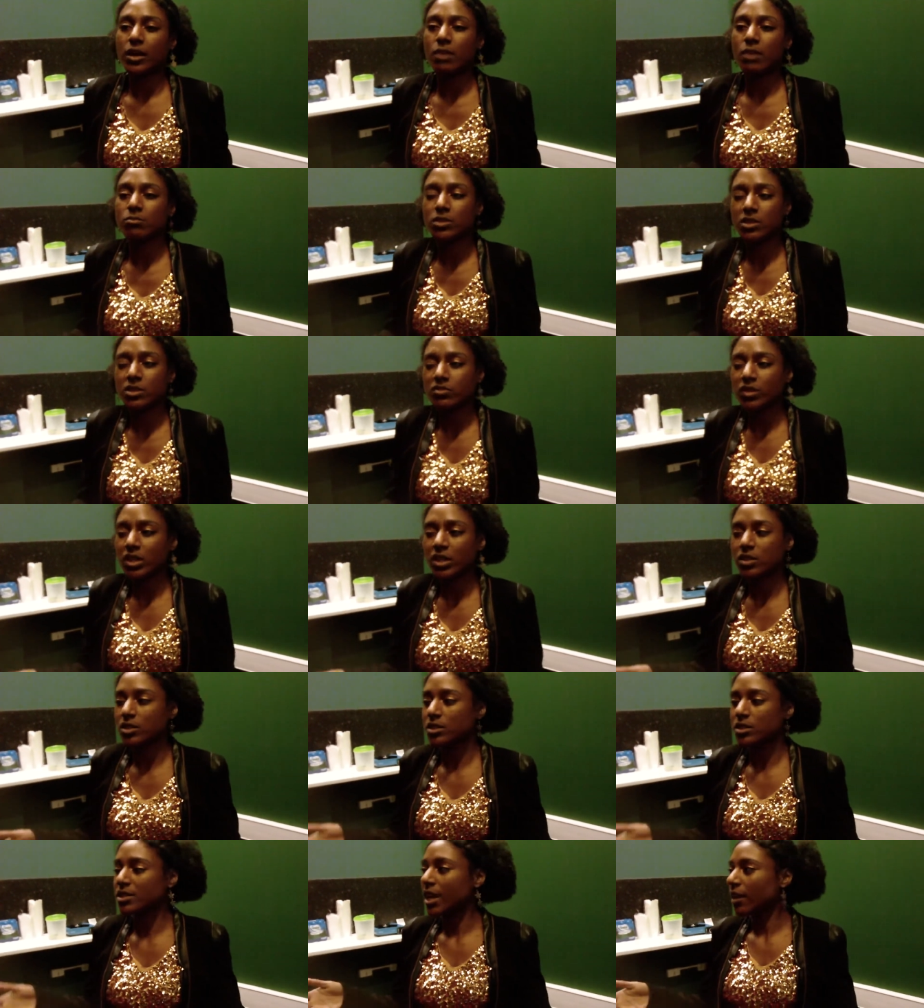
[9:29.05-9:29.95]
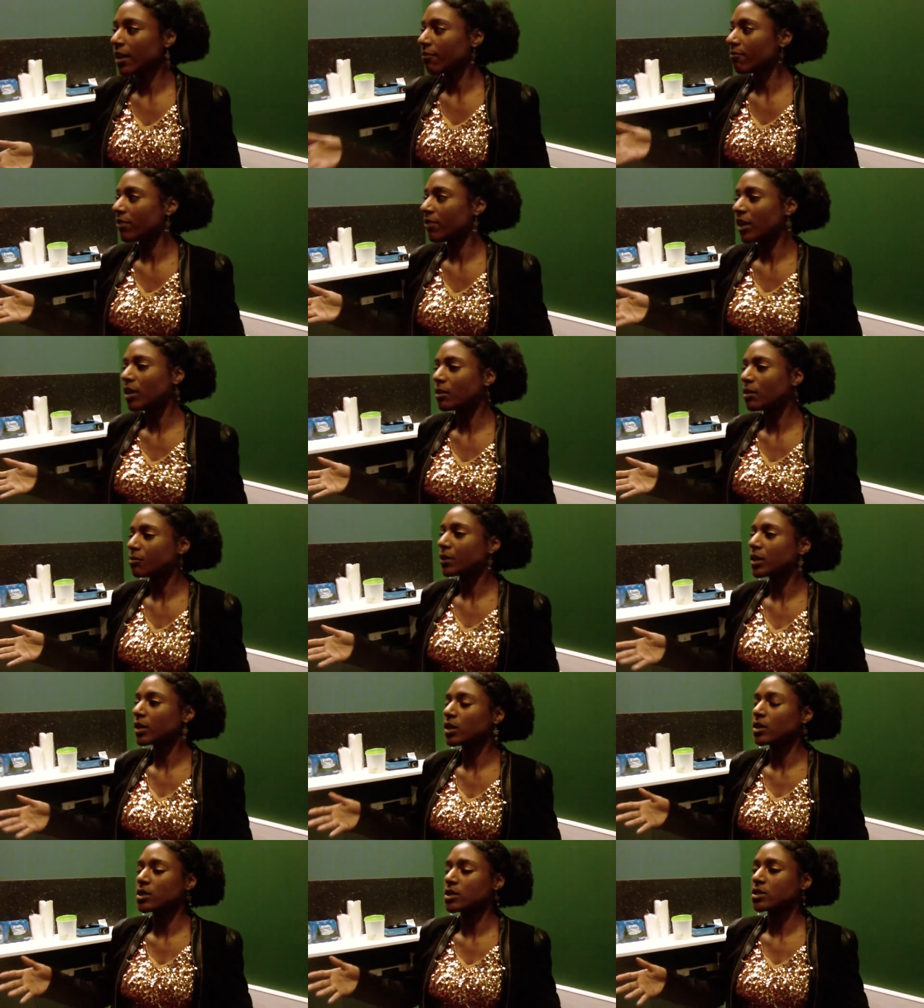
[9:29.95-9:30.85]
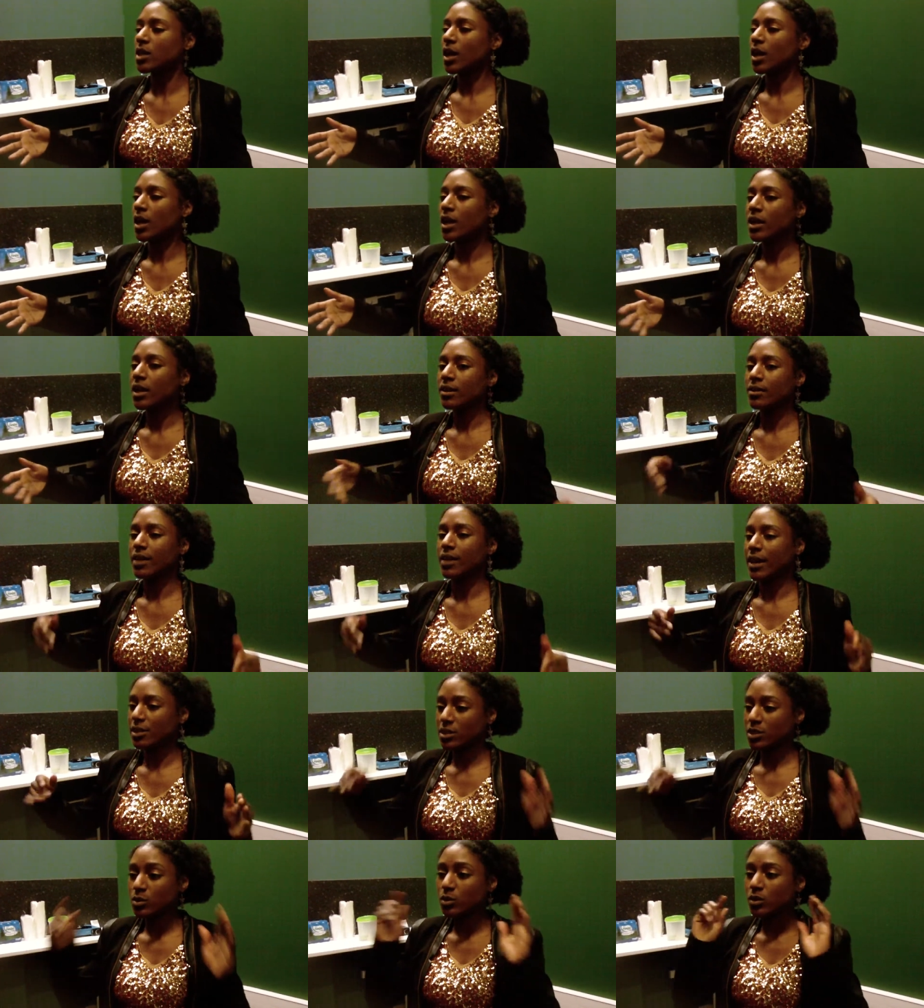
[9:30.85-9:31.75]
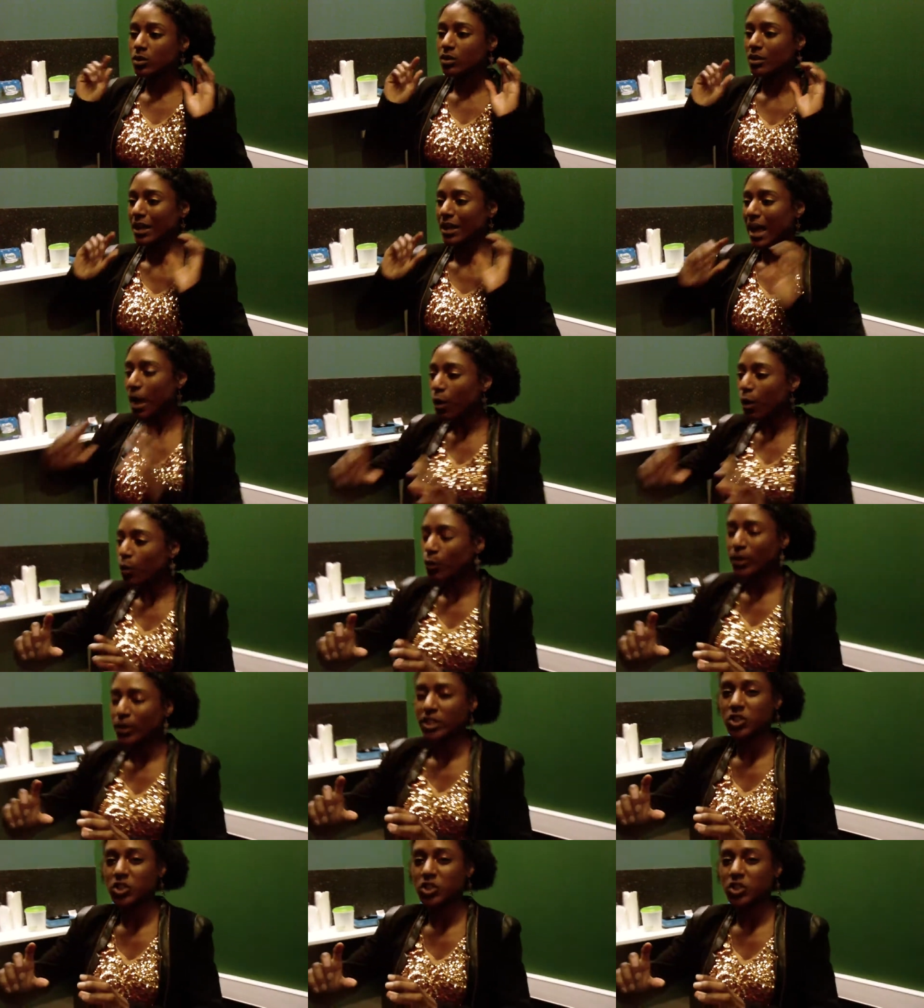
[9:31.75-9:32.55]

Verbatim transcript: I'm just really just saying vegan because that's the language.